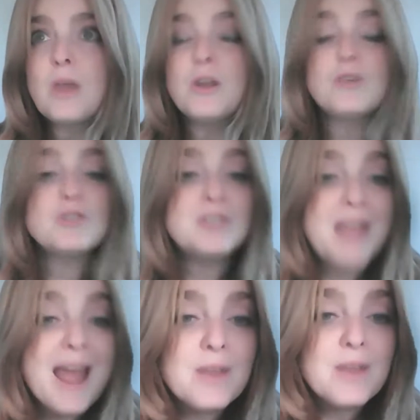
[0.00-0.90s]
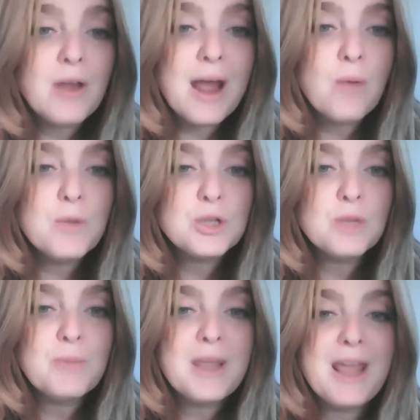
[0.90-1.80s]
an understanding on how we
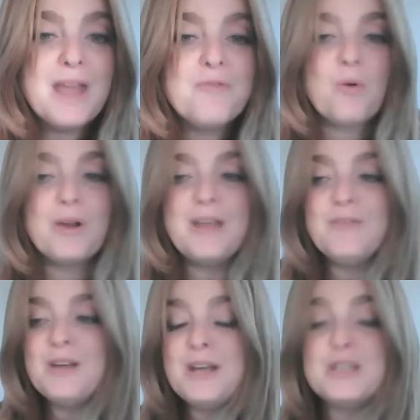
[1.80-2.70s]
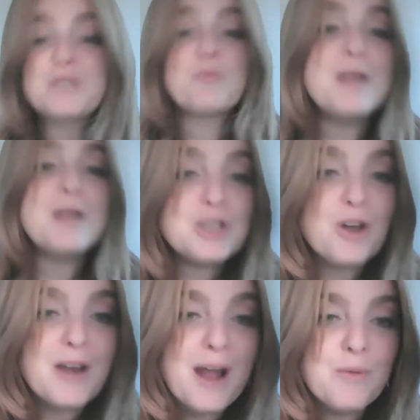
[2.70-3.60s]
should behave, or even an
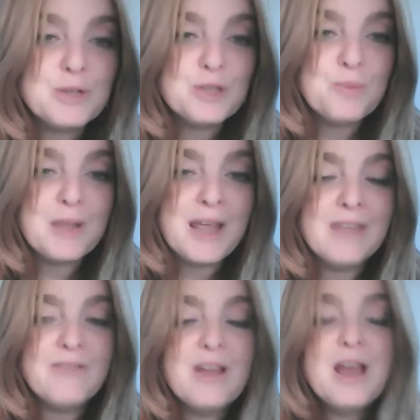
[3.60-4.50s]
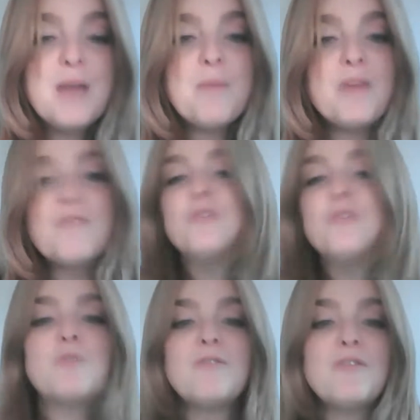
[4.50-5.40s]
inspiration on how we should behave by the
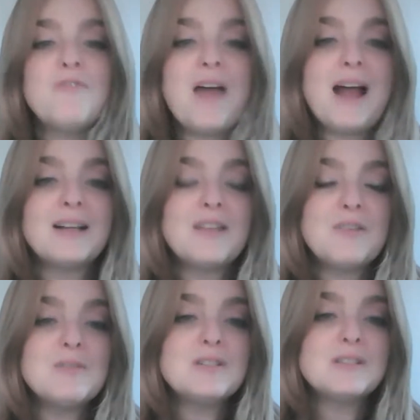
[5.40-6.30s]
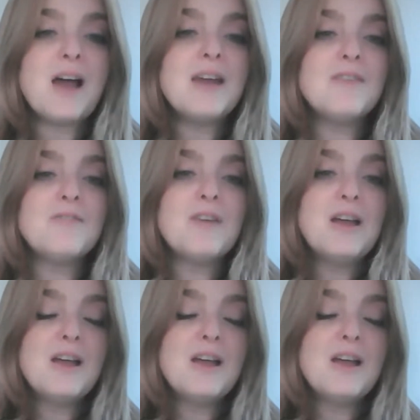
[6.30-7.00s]
virtue of the fact that there is this kind of